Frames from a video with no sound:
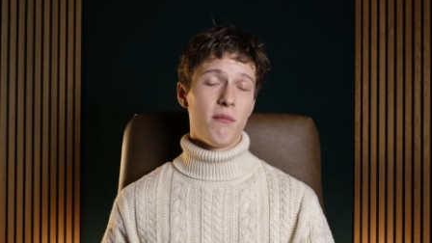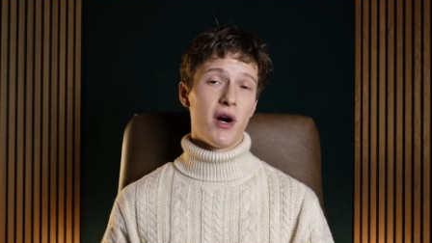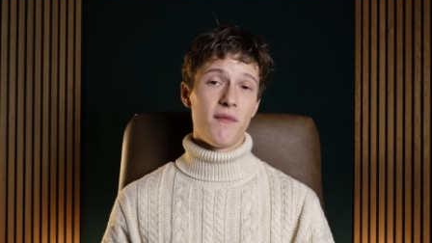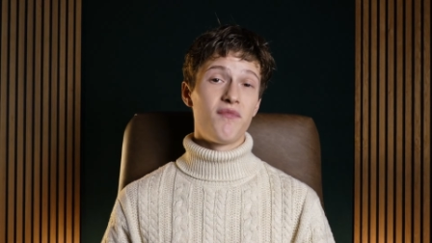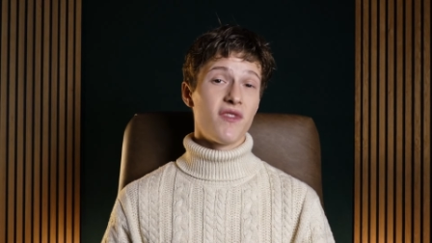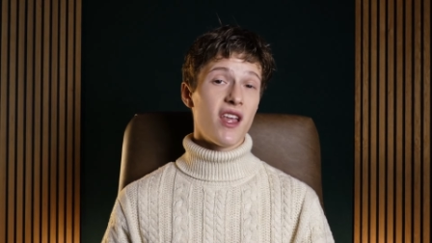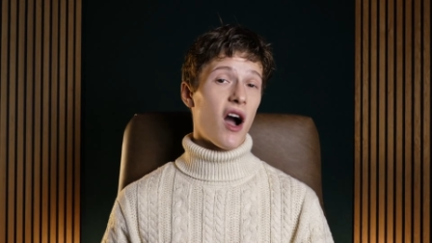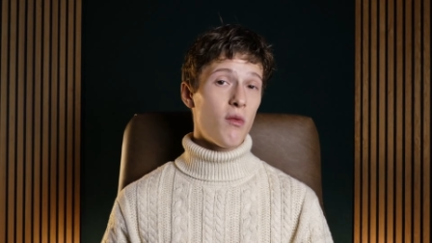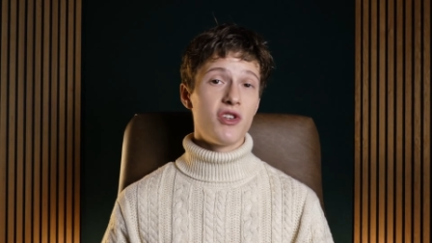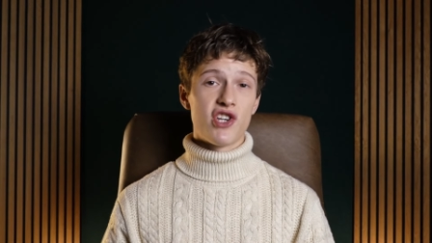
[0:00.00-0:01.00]
But
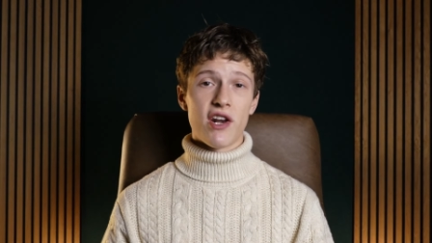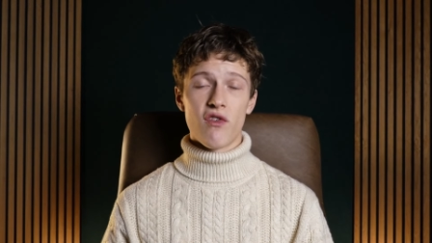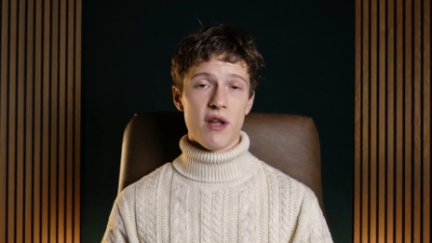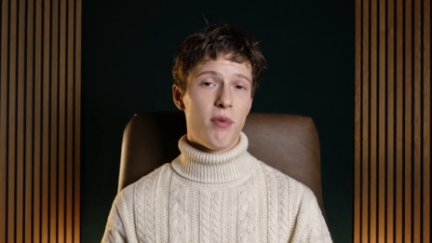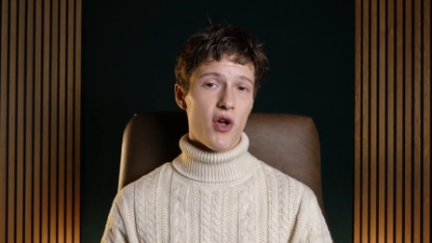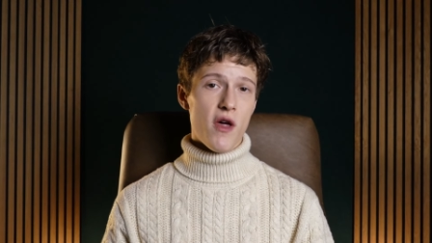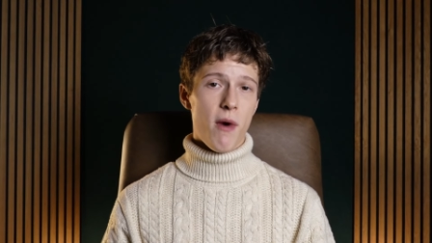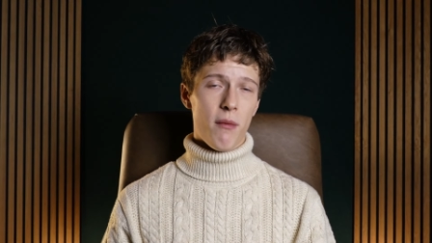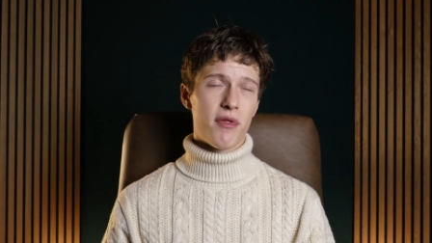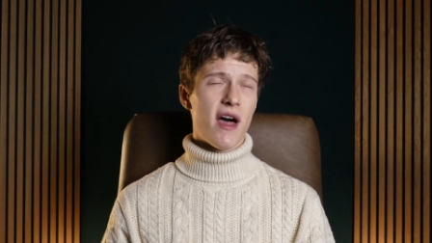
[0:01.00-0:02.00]
I would generally put
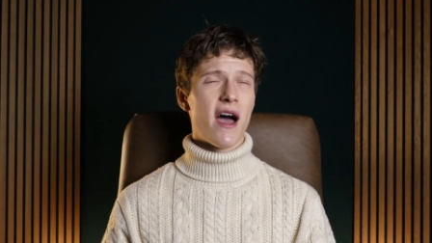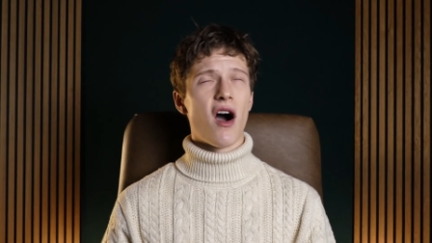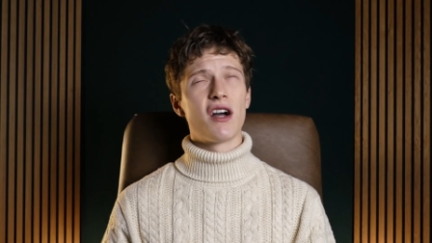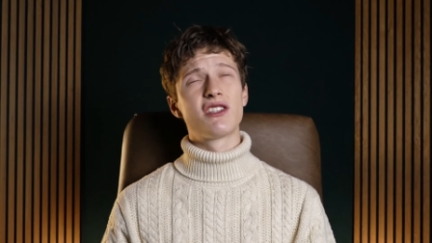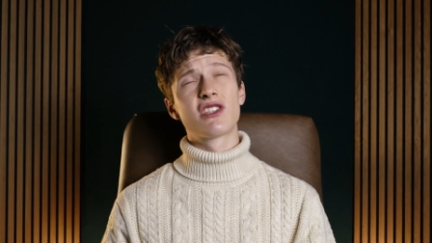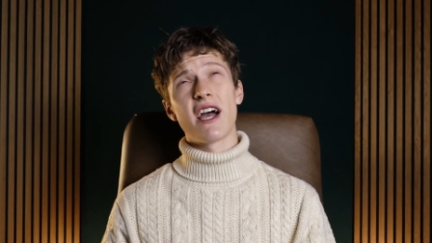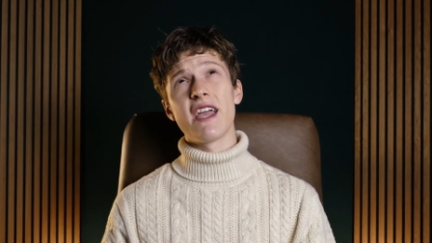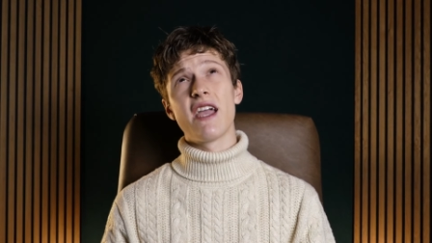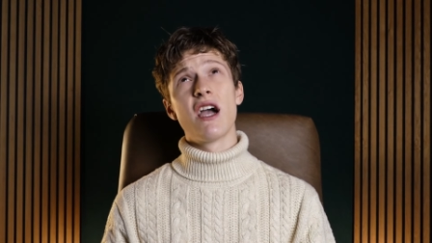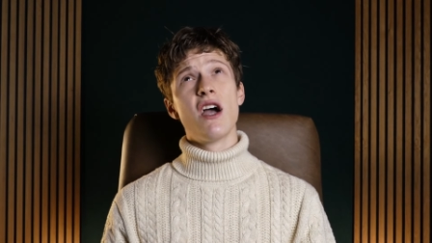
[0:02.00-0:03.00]
them up there. I'd
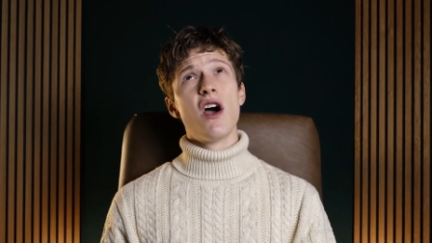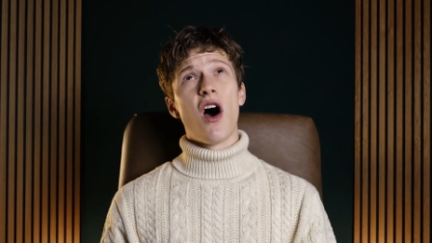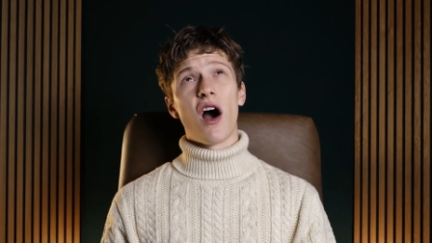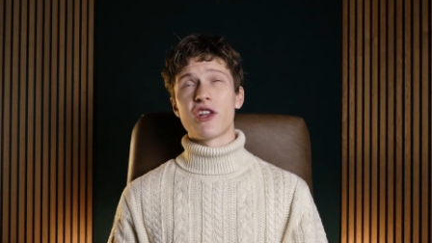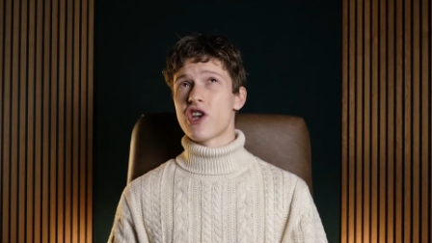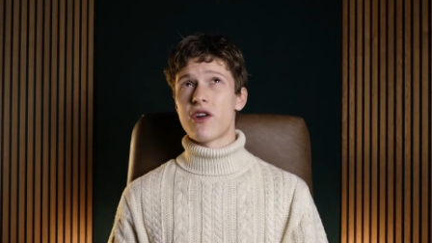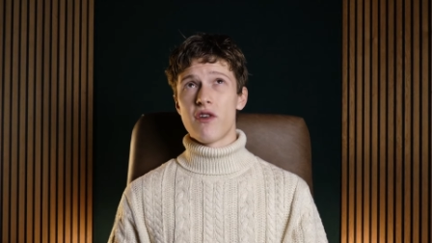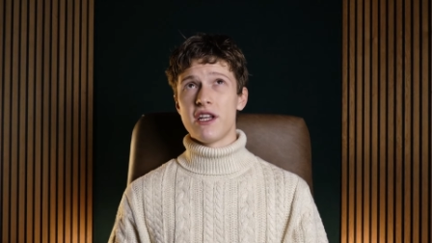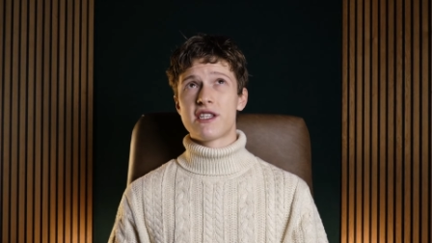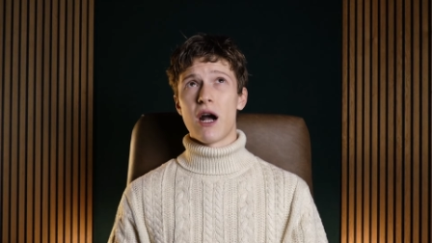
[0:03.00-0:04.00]
say I
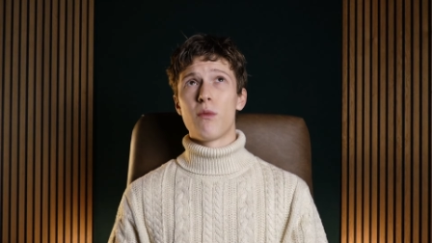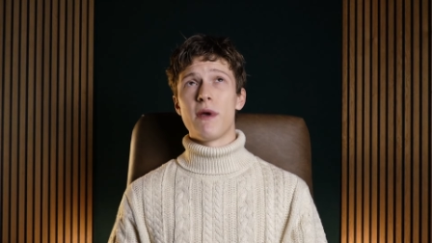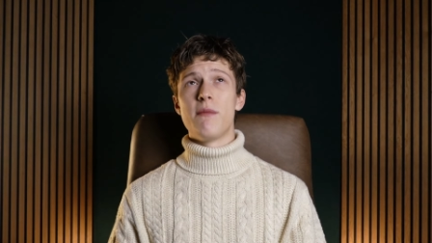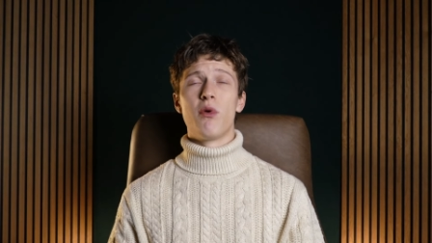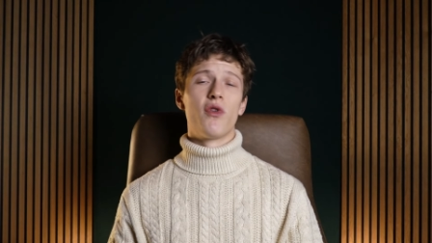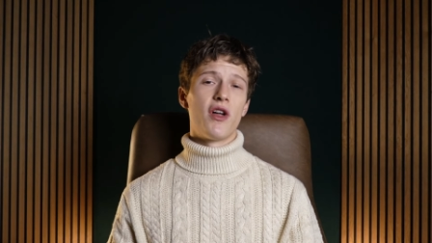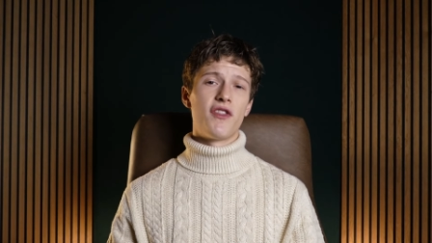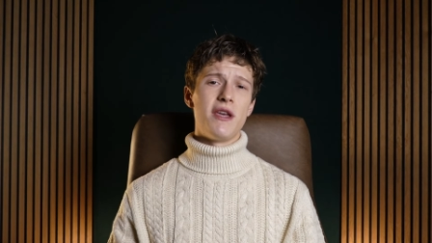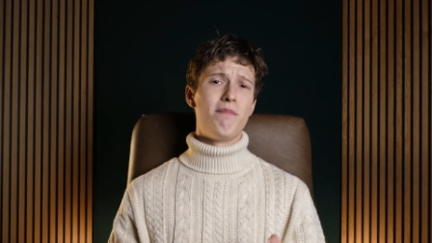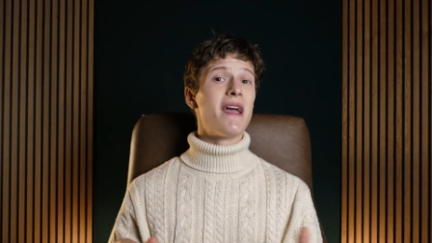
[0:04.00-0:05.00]
generally tell people
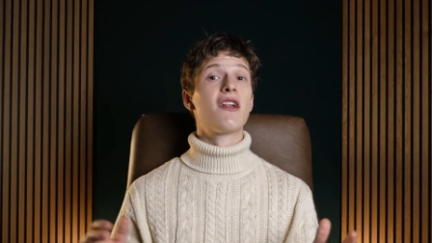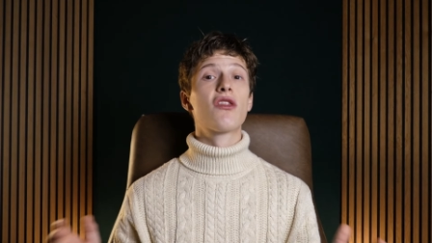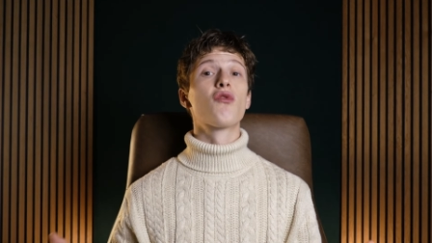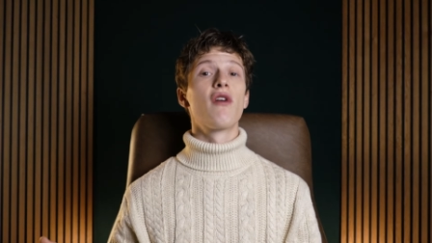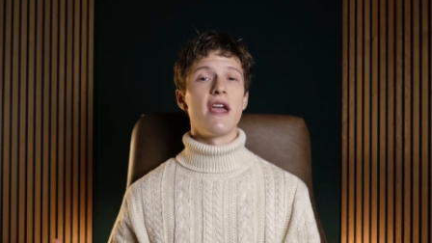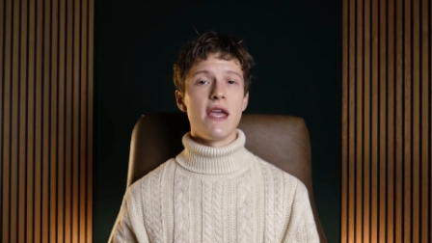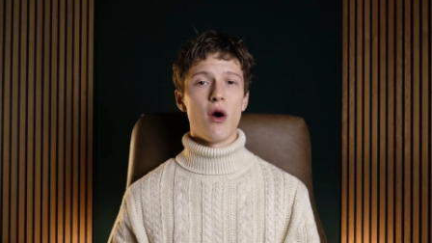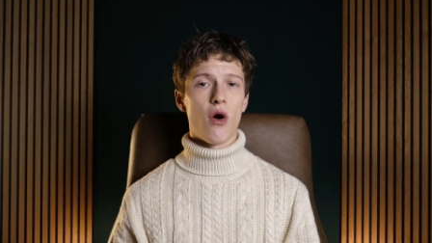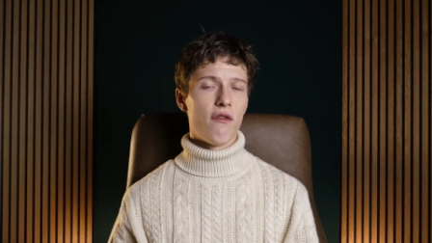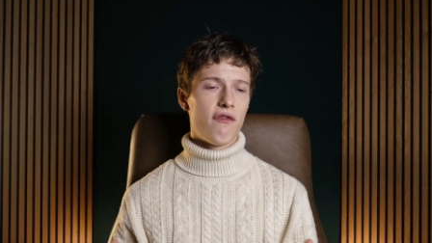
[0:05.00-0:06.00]
that the big
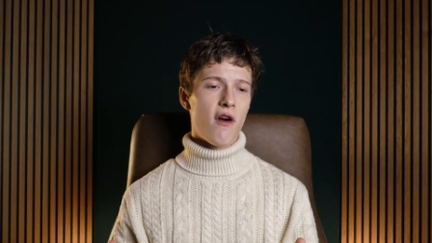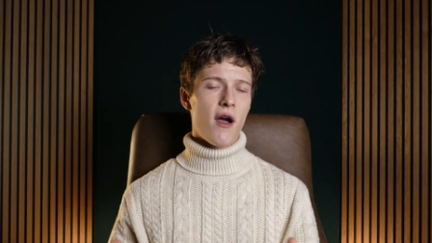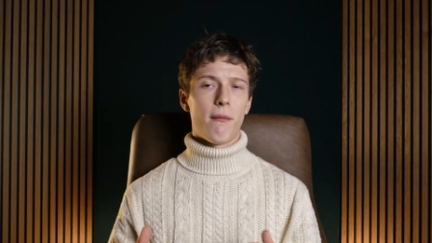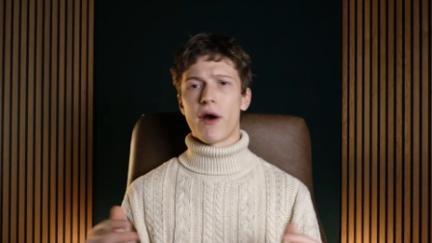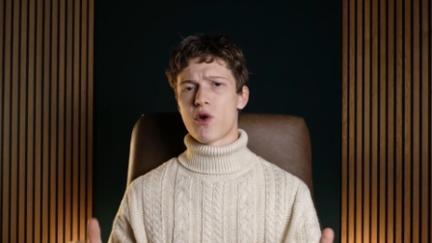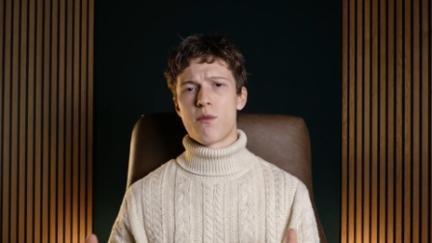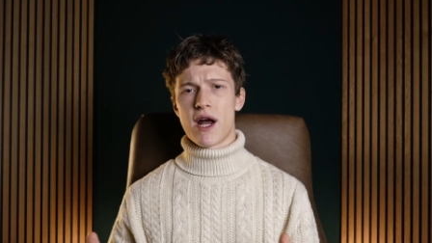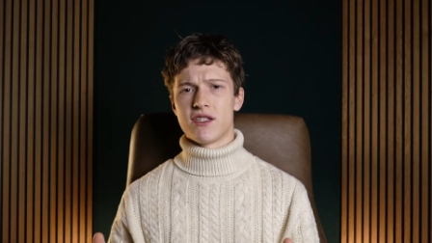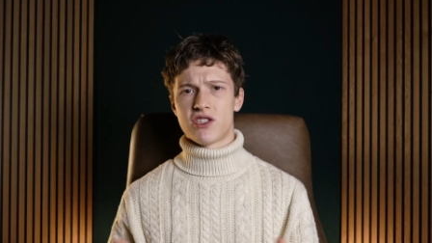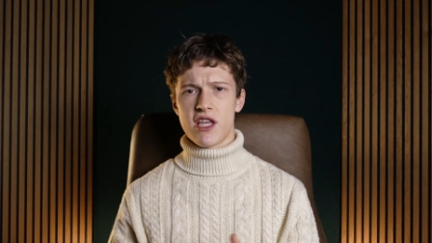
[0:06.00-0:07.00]
3 of micro
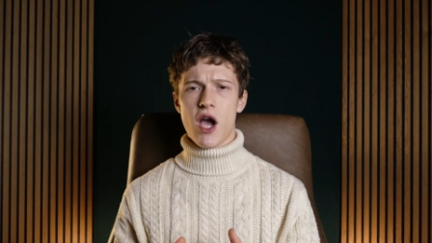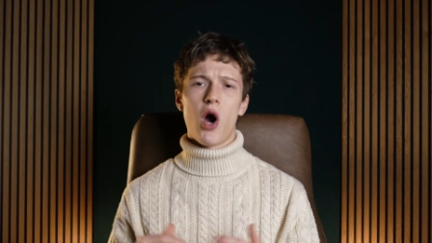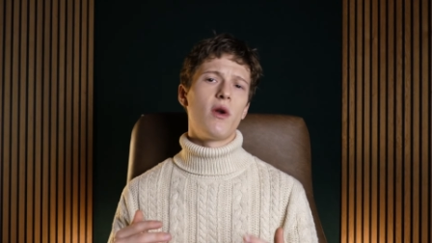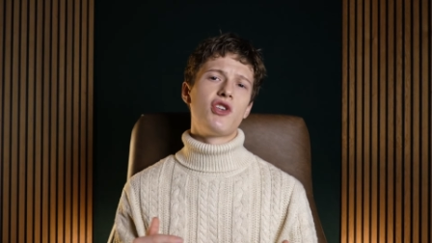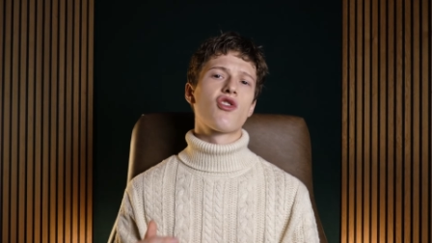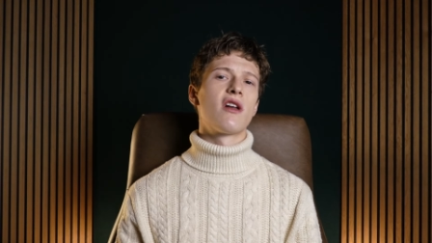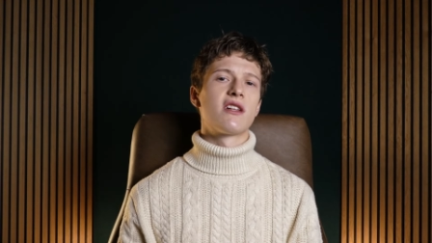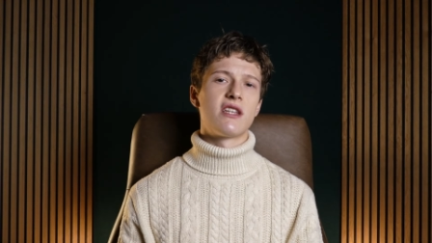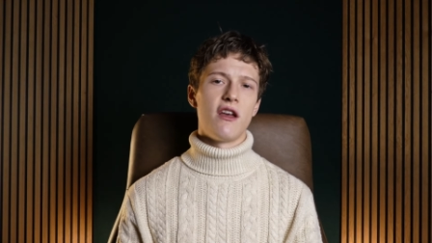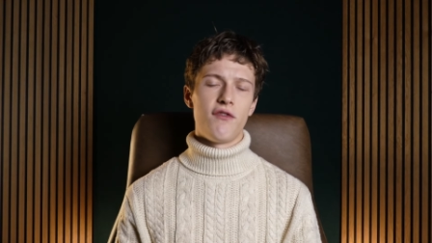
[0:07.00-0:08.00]
brands, the holy
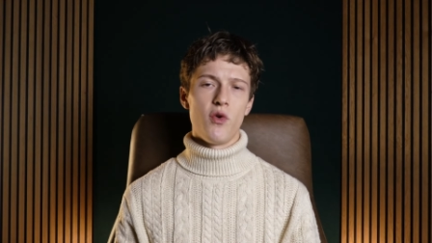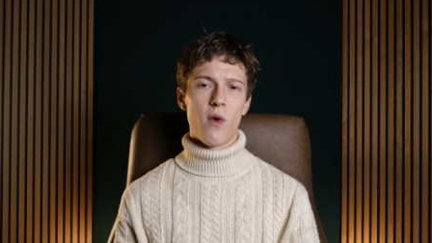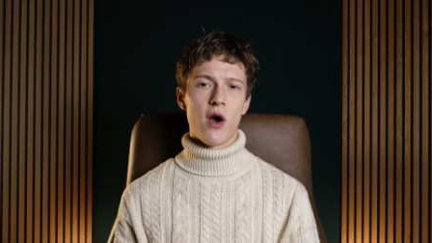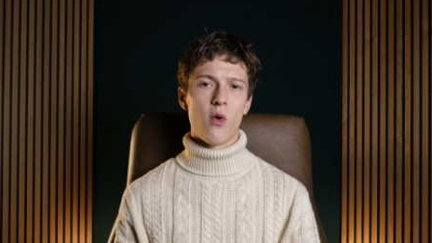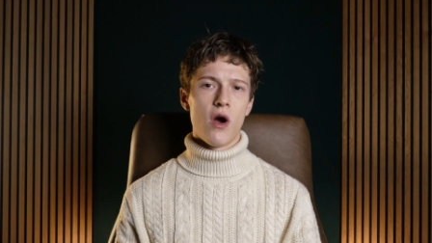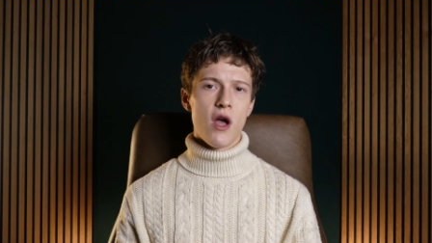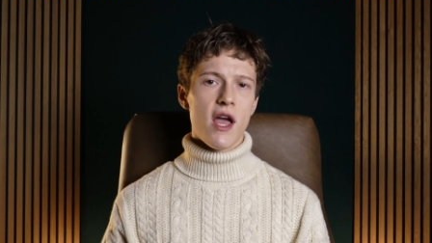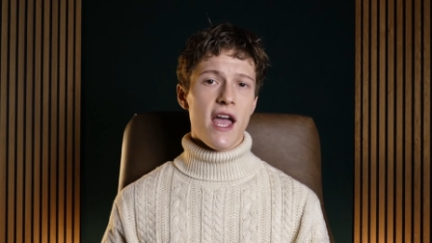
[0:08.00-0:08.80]
trinity, if you will,